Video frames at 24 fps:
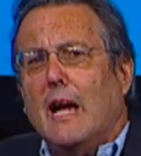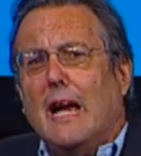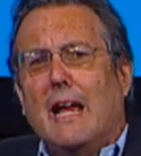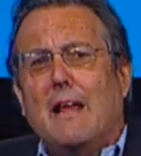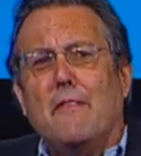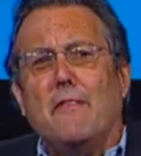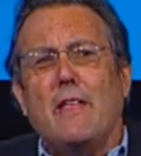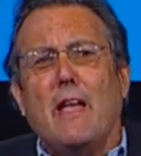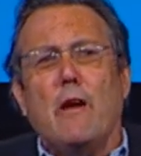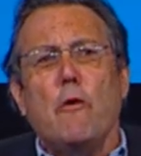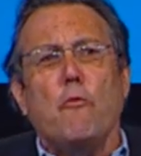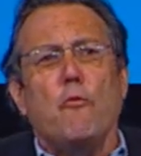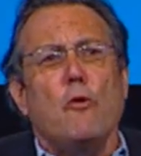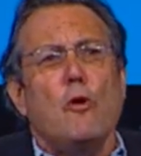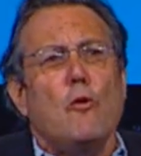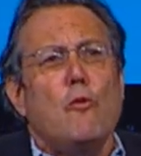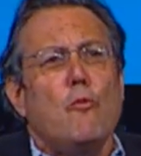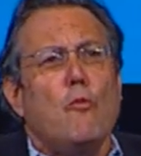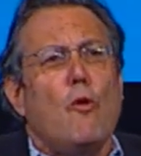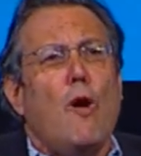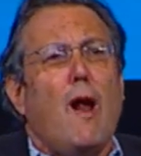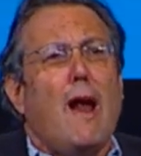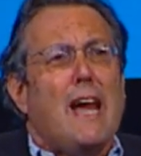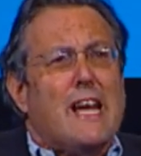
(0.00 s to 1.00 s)
And they were
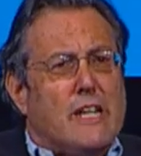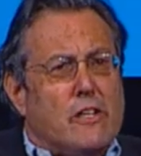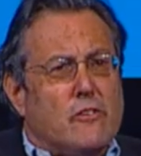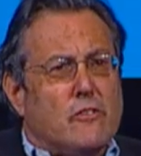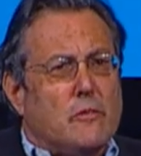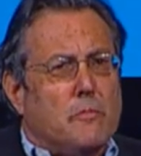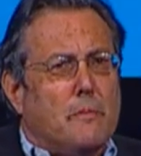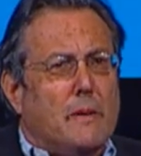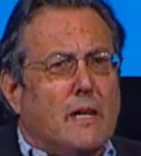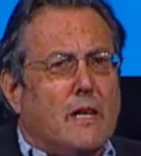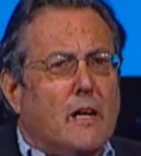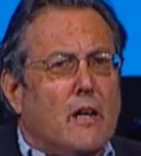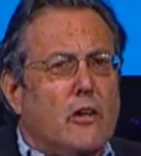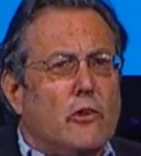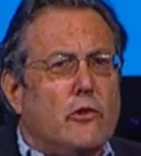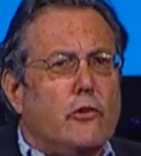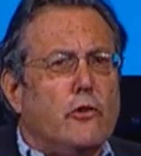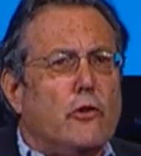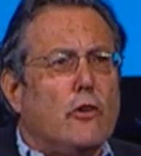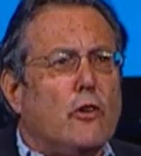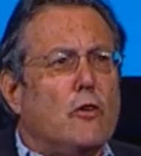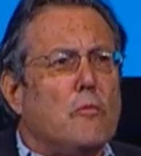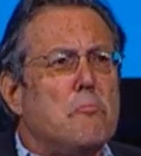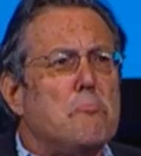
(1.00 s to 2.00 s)
right, because
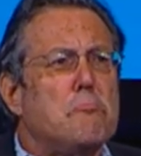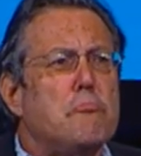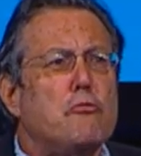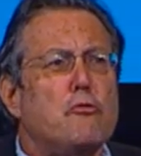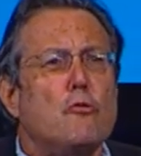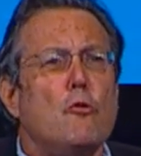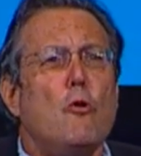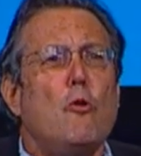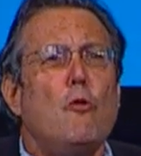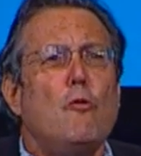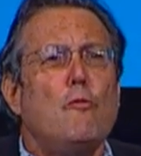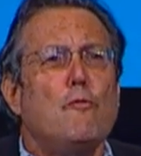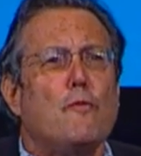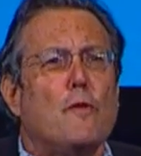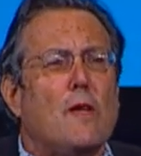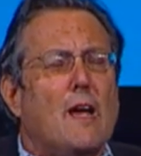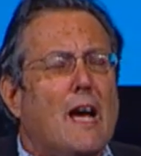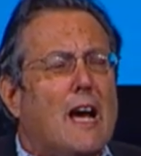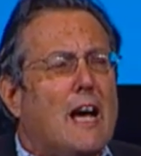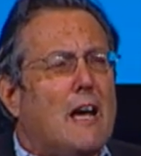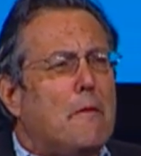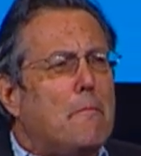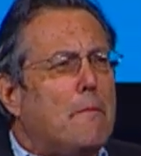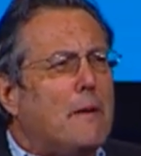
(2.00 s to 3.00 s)
you can prove
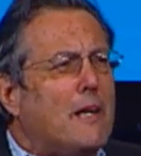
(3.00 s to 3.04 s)
that,